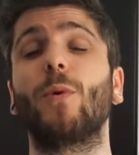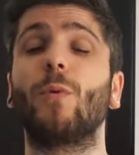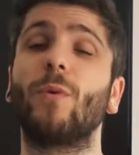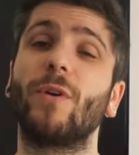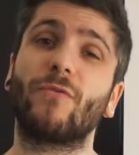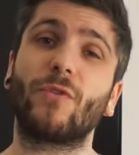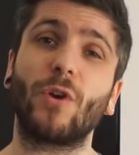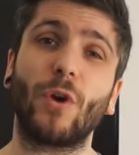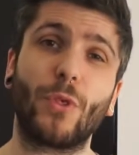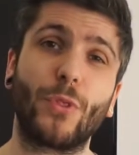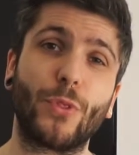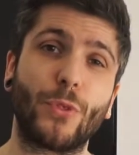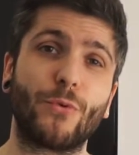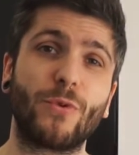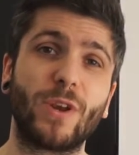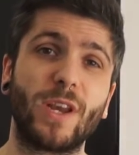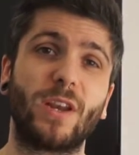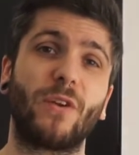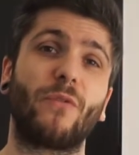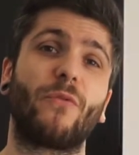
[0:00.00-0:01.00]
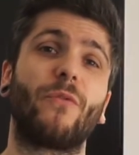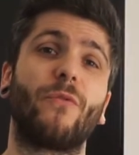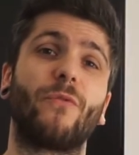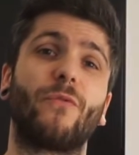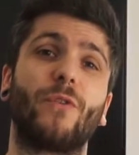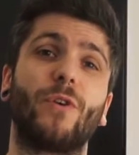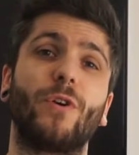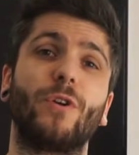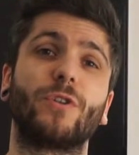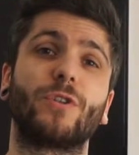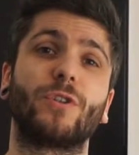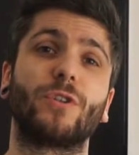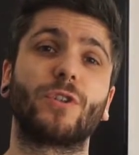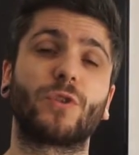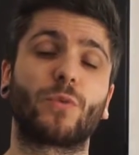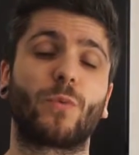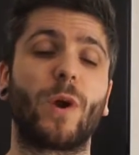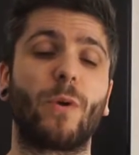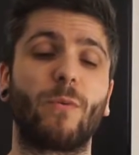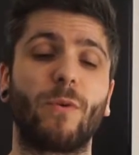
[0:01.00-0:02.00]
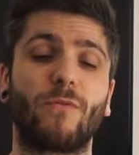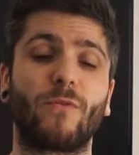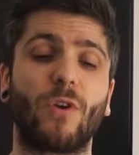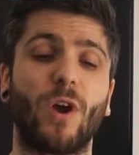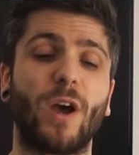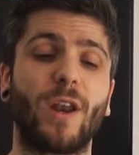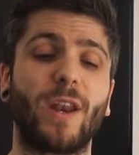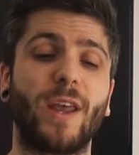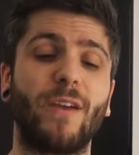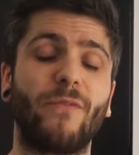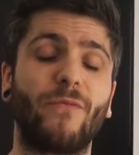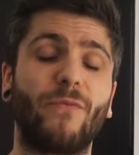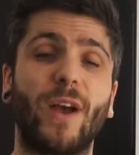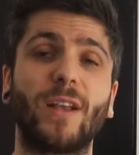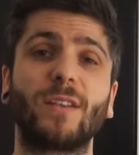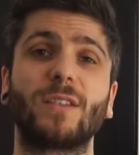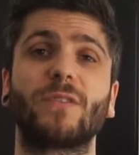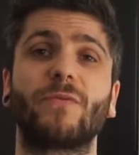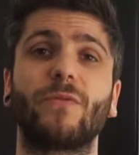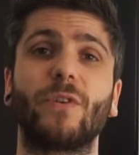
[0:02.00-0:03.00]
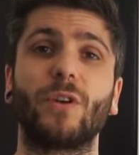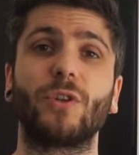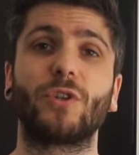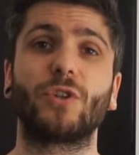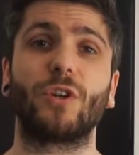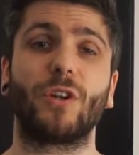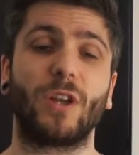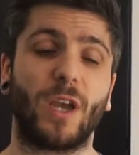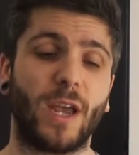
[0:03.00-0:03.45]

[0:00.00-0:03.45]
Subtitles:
but we've got 3 different versions where we've got an advanced version,